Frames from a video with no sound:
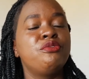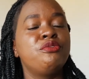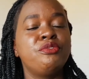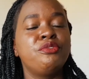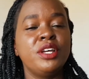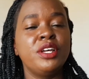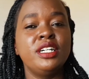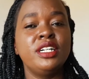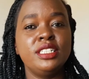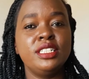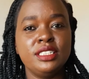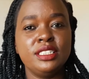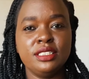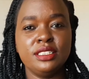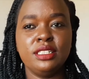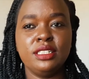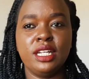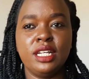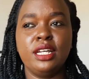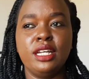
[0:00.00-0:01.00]

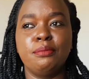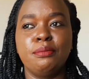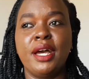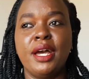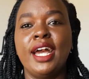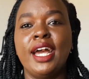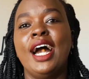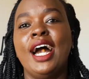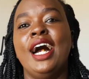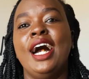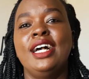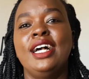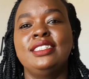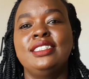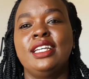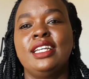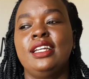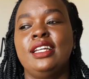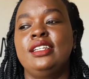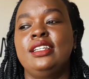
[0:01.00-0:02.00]
feel in my heart,
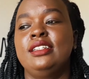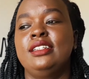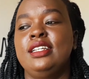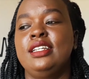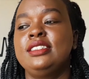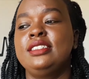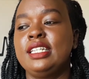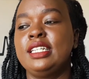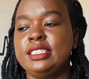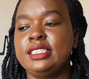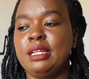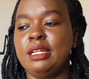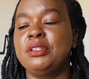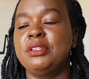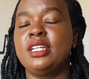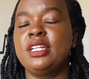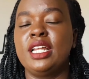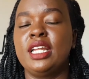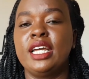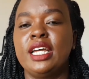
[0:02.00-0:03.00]
and it's
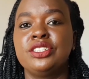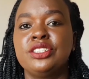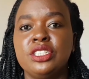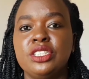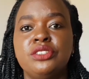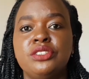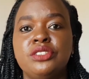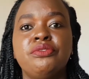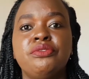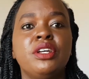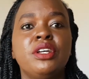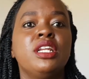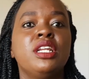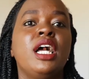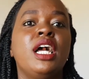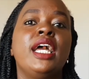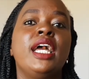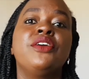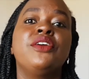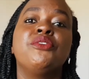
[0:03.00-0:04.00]
something that I just feel
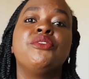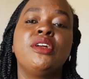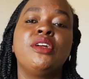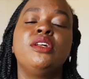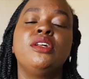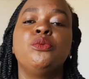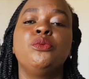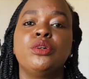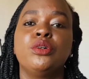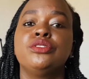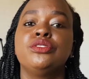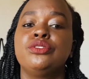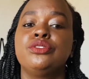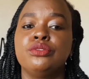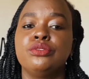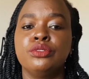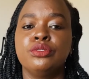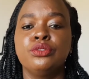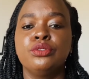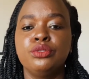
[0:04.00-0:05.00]
I really want to
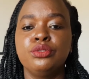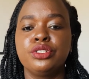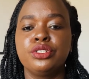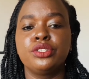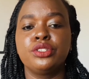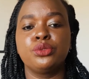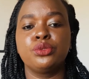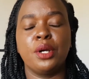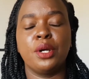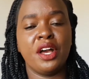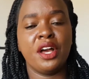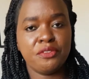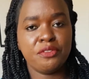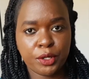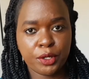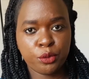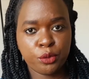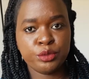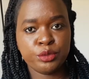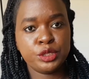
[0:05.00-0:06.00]
do, just to have
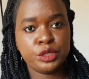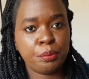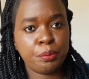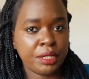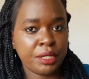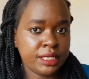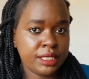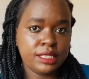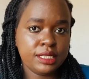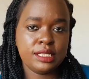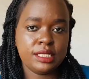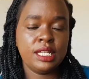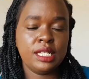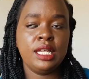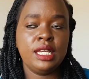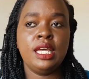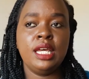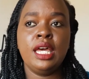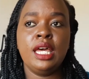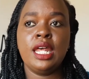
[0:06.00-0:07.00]
my own space
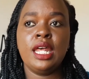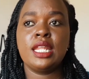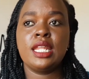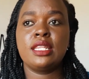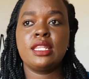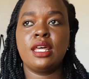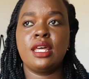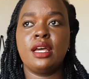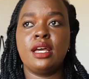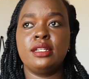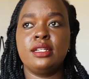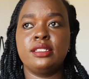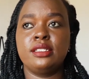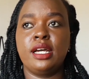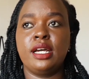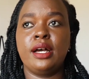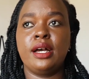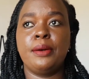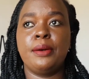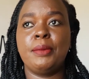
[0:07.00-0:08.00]
that
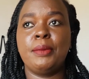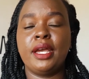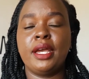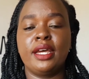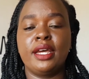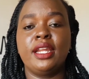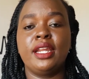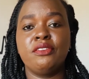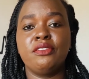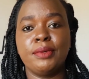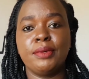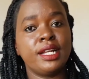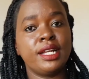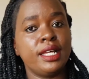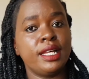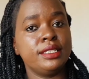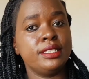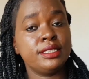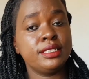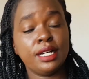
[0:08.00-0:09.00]
I can have my
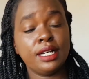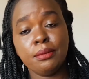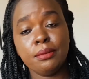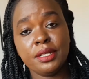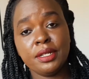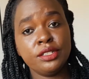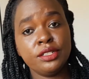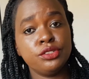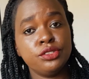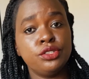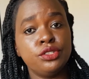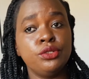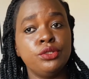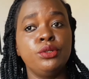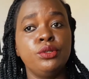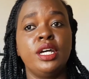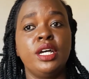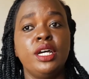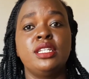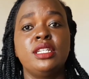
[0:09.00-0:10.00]
clients come into,
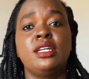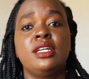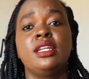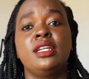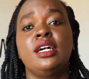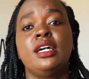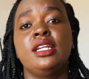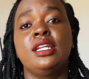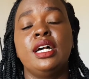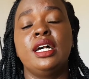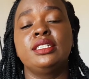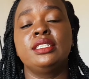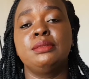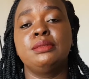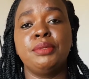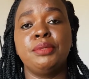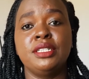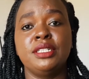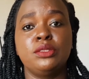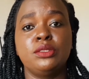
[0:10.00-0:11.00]
and then a
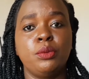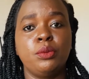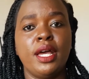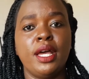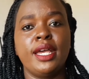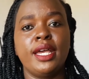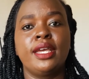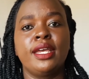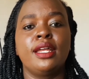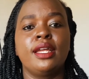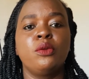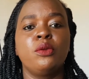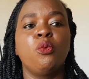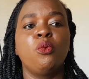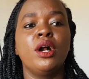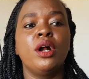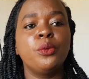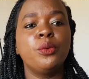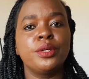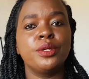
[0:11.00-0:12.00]
space where I can
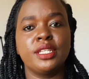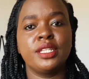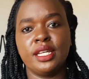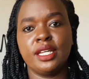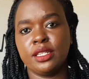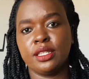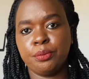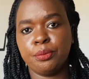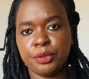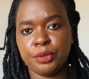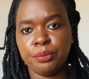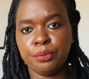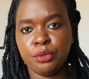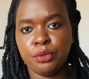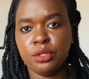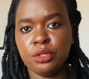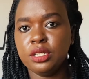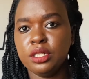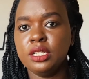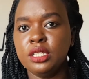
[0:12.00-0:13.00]
work with other
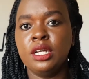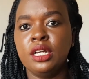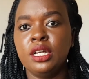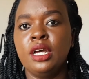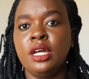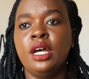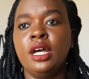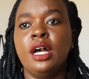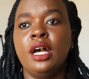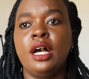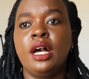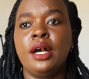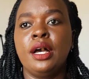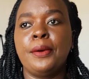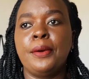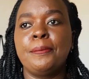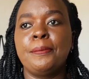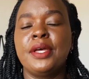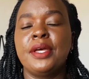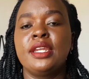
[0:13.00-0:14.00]
people,
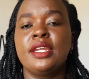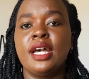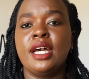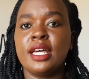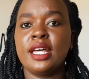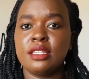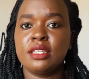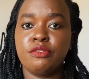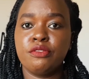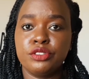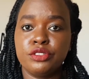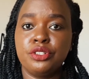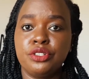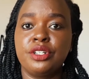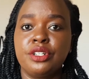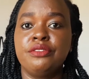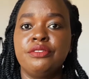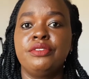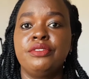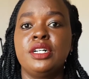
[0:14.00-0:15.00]
and other
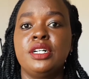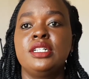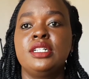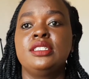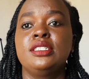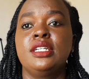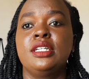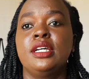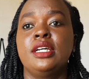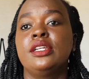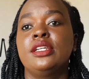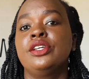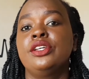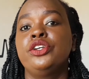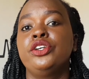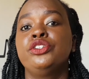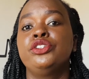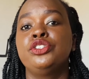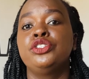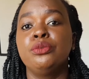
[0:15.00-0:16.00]
photographers and
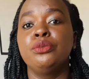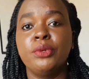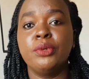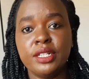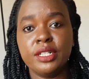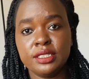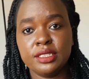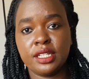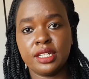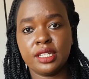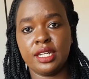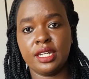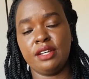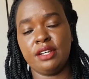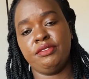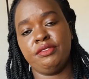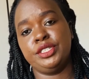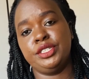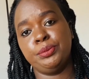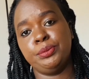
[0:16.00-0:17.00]
YouTubers can
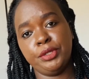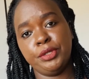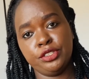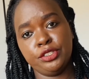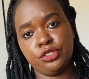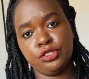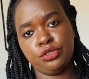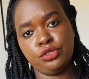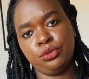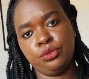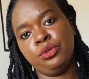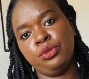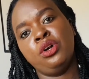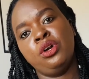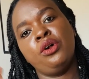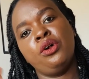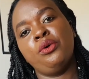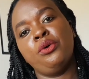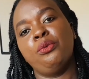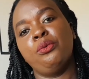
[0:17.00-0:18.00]
have a space to
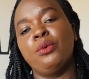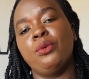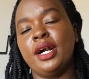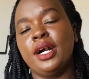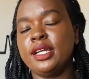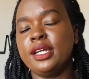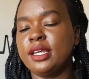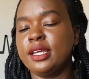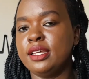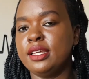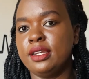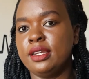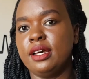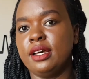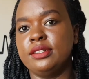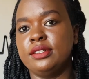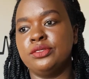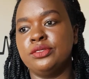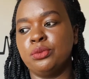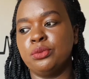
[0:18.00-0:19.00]
work in
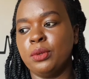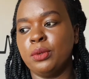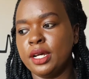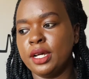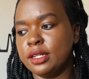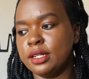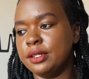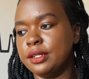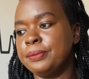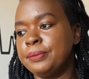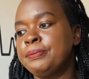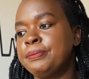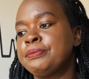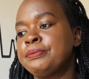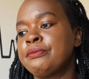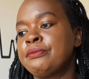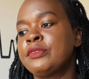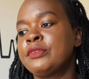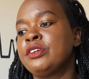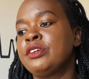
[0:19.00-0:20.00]
as well.
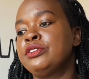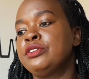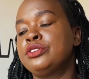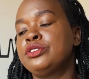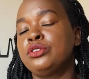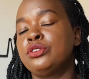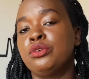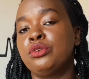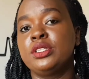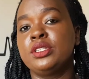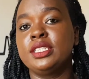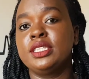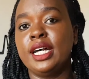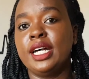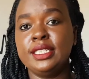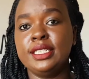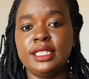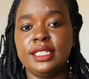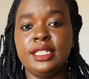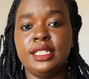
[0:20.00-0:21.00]
So
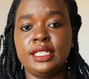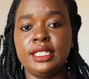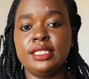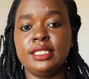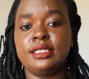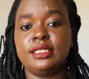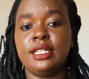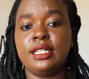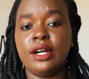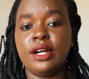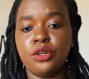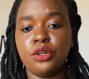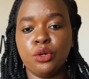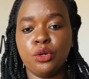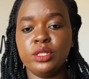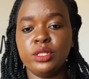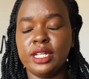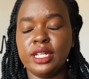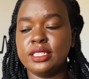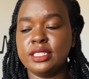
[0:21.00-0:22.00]
that is a
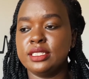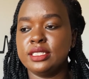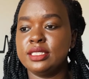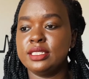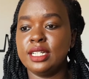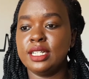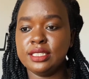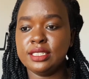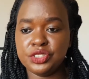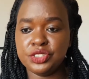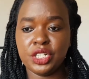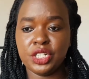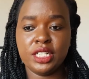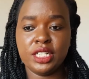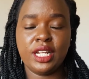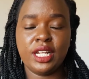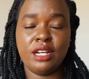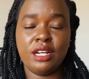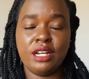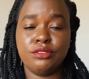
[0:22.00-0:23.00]
goal that doesn't
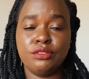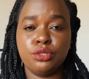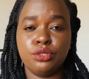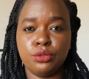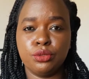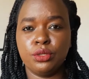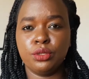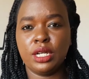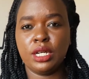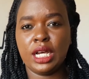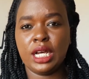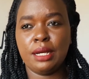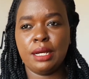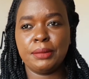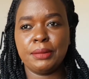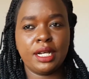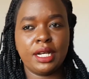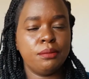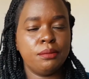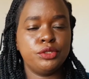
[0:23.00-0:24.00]
really have to
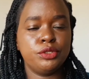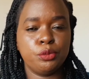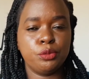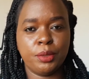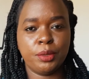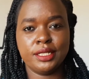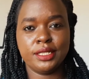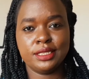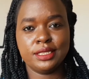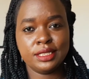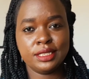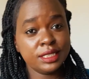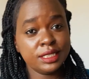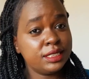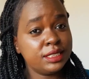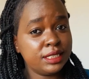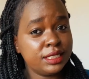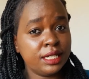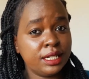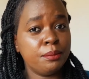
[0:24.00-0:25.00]
come to pass
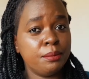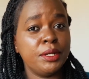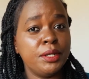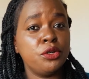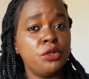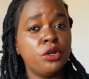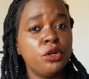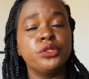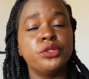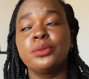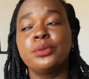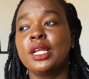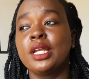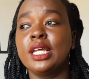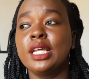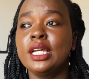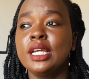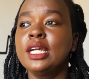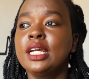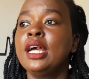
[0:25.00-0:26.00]
this year, but God
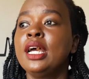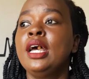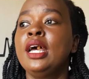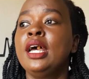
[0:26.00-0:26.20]
willing.